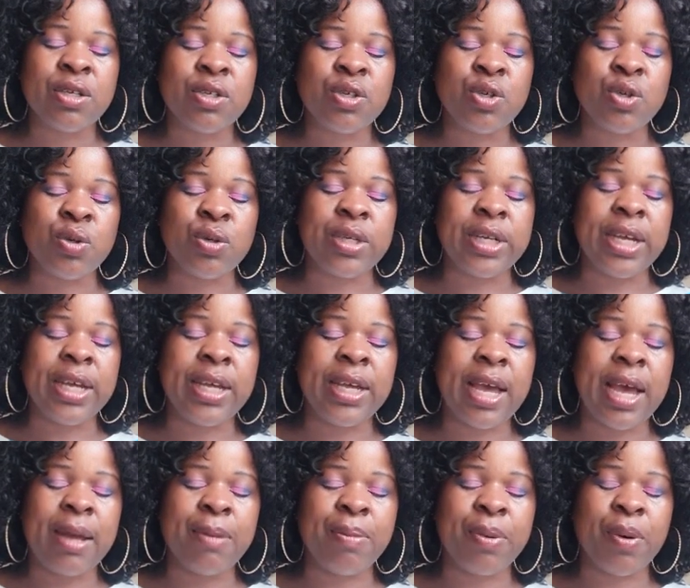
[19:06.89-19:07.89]
Today
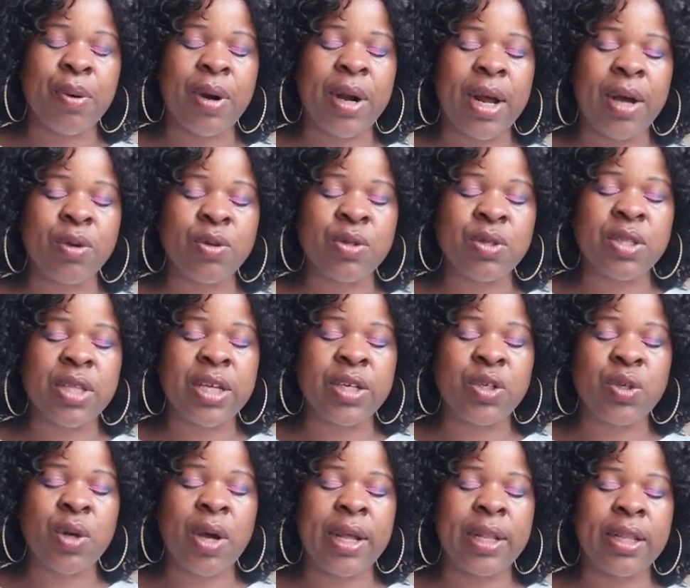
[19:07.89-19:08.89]
I pronounce that
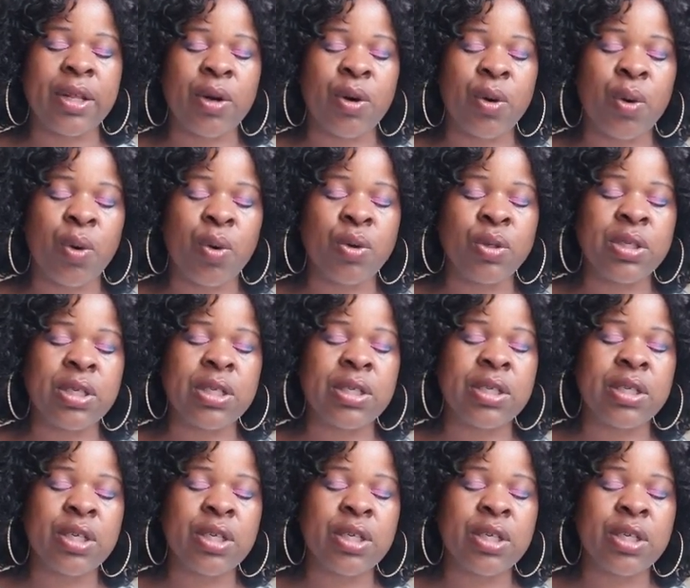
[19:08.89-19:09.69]
you are the Lord,